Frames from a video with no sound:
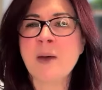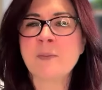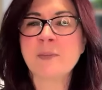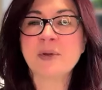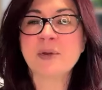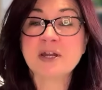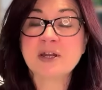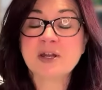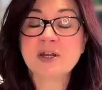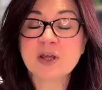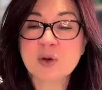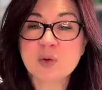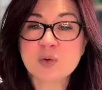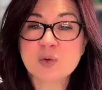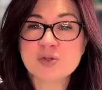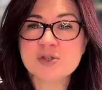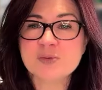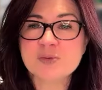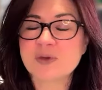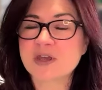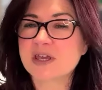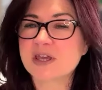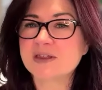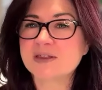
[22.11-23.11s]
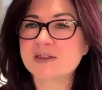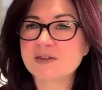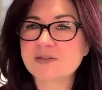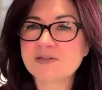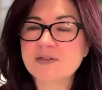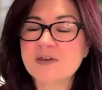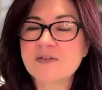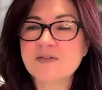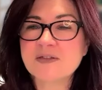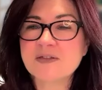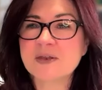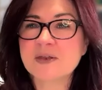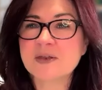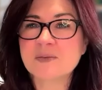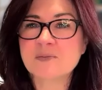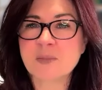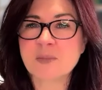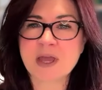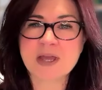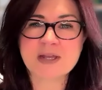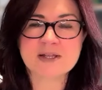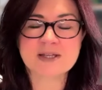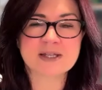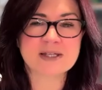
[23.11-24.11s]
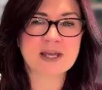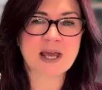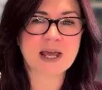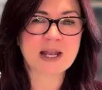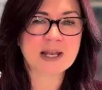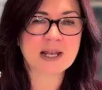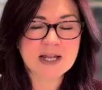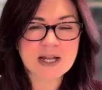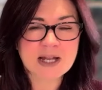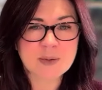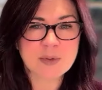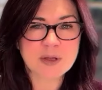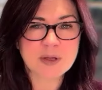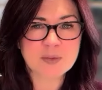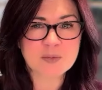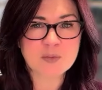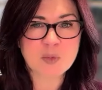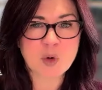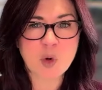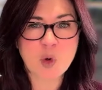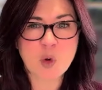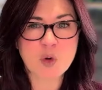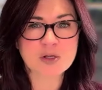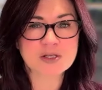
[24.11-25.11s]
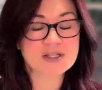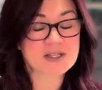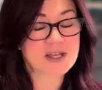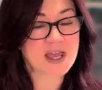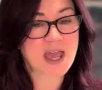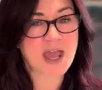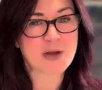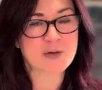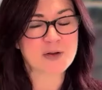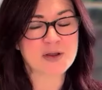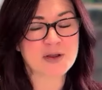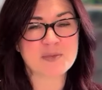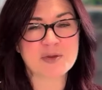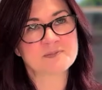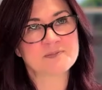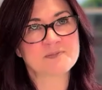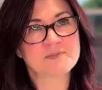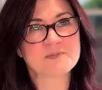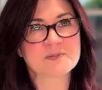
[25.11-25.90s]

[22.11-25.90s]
but it can also be the thing that makes it a little bit more scary.